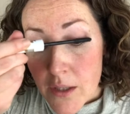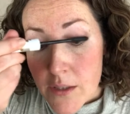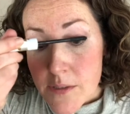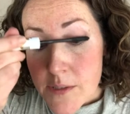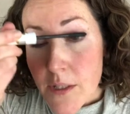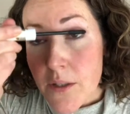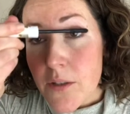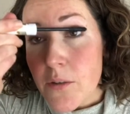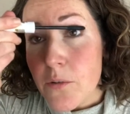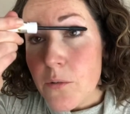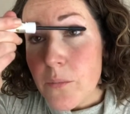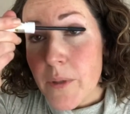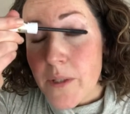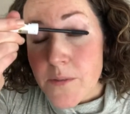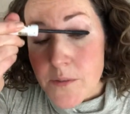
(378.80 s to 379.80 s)
So you're
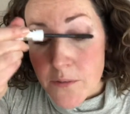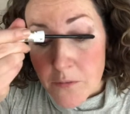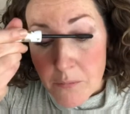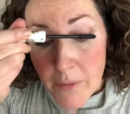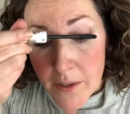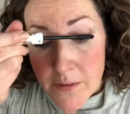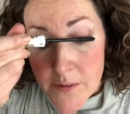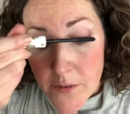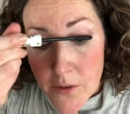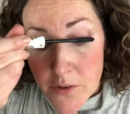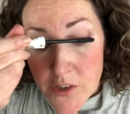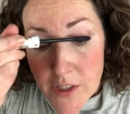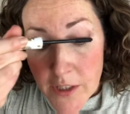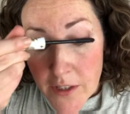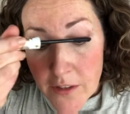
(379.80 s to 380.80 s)
almost sort of
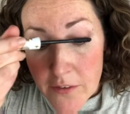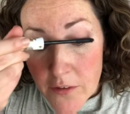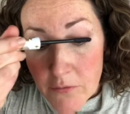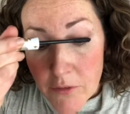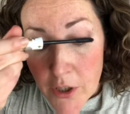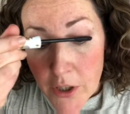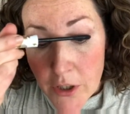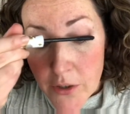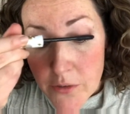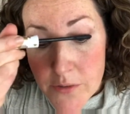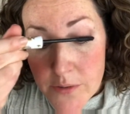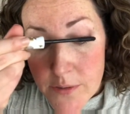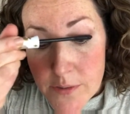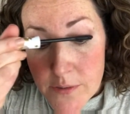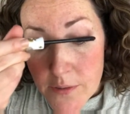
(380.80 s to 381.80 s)
massaging at the
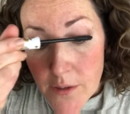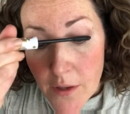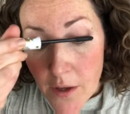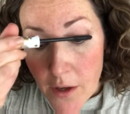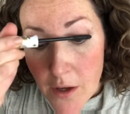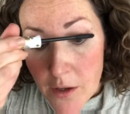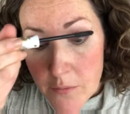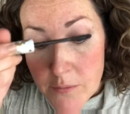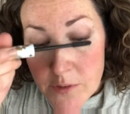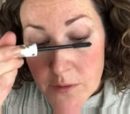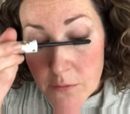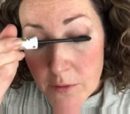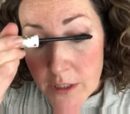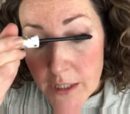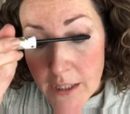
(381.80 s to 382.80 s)
roots
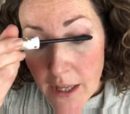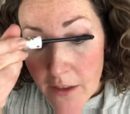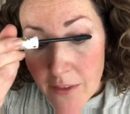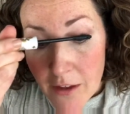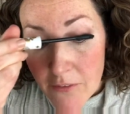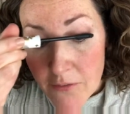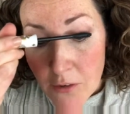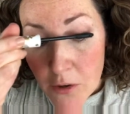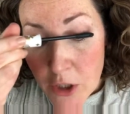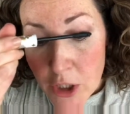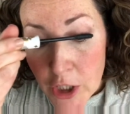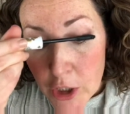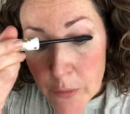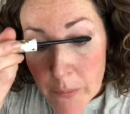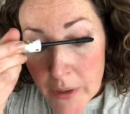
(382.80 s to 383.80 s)
to really get that
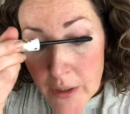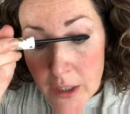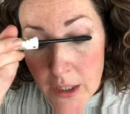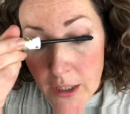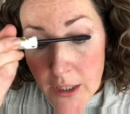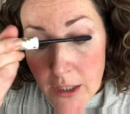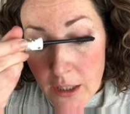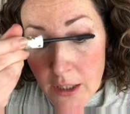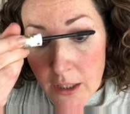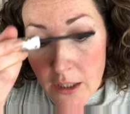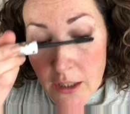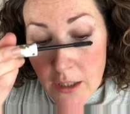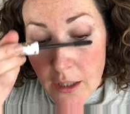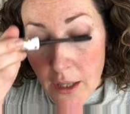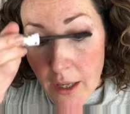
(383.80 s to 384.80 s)
volume
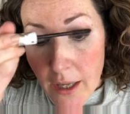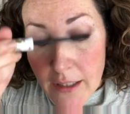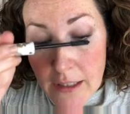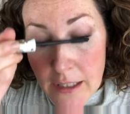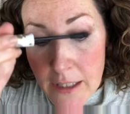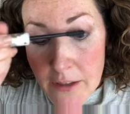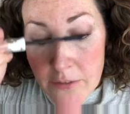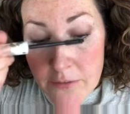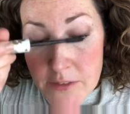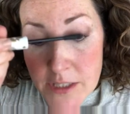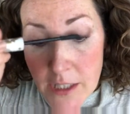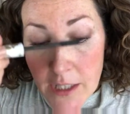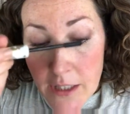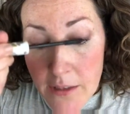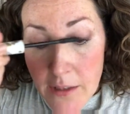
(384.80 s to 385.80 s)
and lift
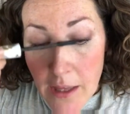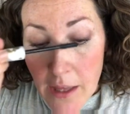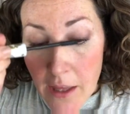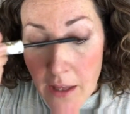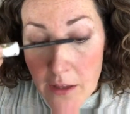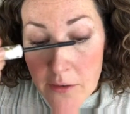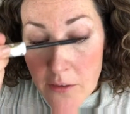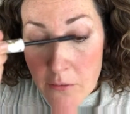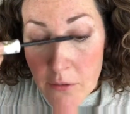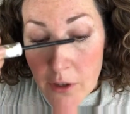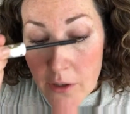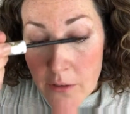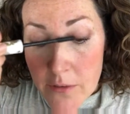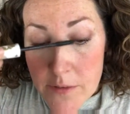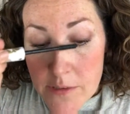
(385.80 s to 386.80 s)
in there at the
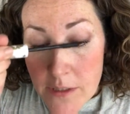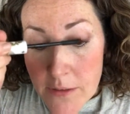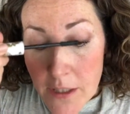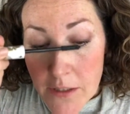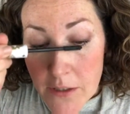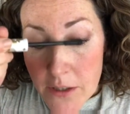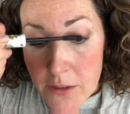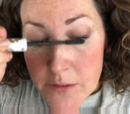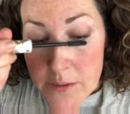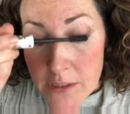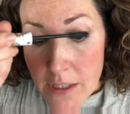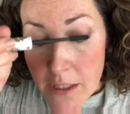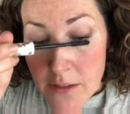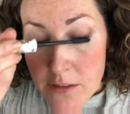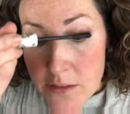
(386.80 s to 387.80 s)
roots. And then I use
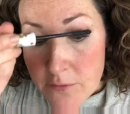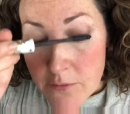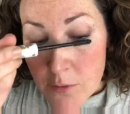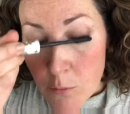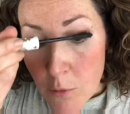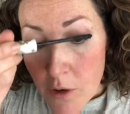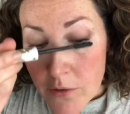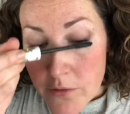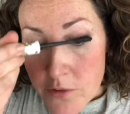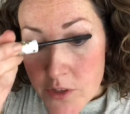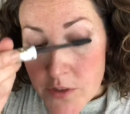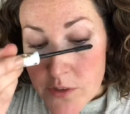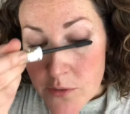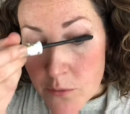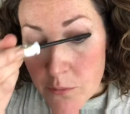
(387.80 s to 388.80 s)
the end of the wand
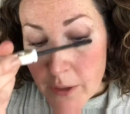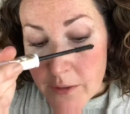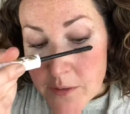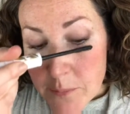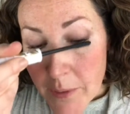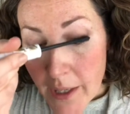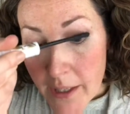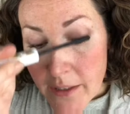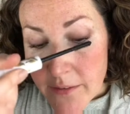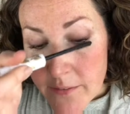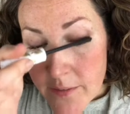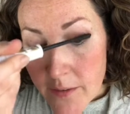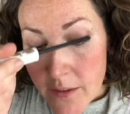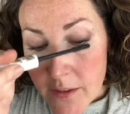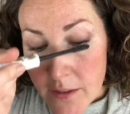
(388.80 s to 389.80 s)
just to almost
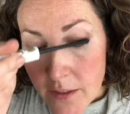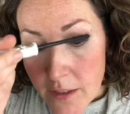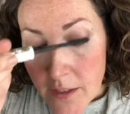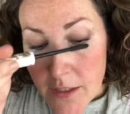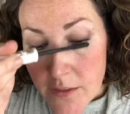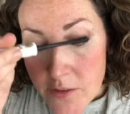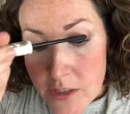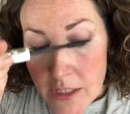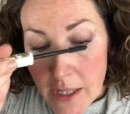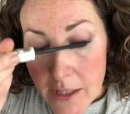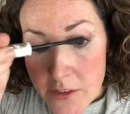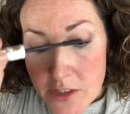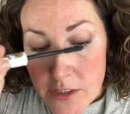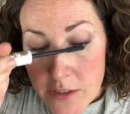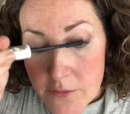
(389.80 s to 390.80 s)
paint each
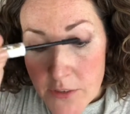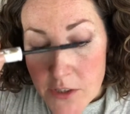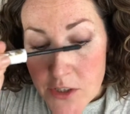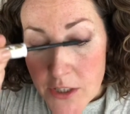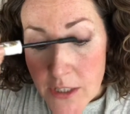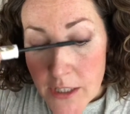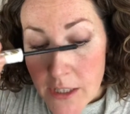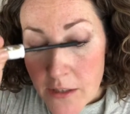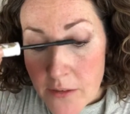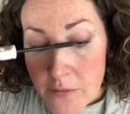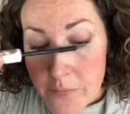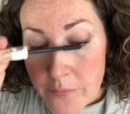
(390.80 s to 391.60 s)
lash individually.